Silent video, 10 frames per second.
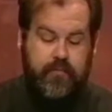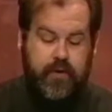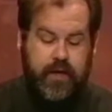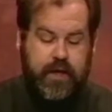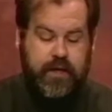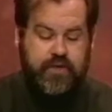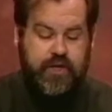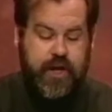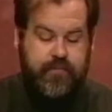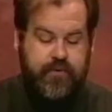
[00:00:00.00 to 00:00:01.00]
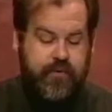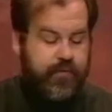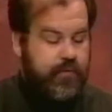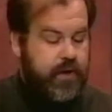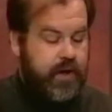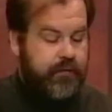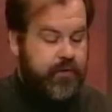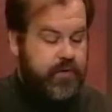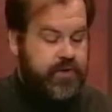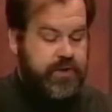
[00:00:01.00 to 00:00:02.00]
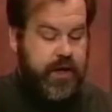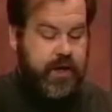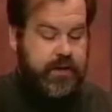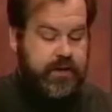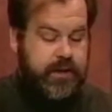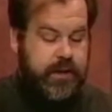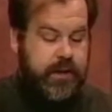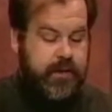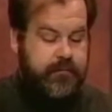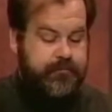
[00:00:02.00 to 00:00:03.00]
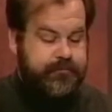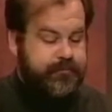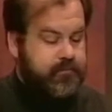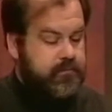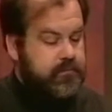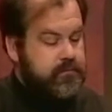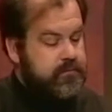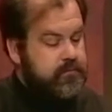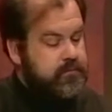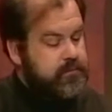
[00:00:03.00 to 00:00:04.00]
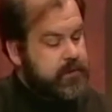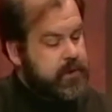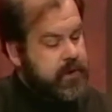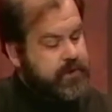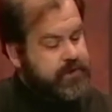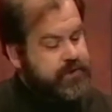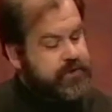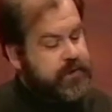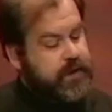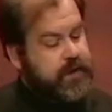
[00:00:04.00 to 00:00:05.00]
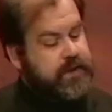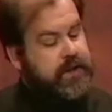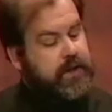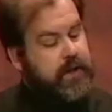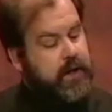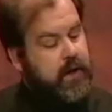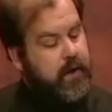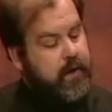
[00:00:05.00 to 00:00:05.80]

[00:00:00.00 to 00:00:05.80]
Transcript: I'm looking at chapter 3, verse 19, Galatians 3 19.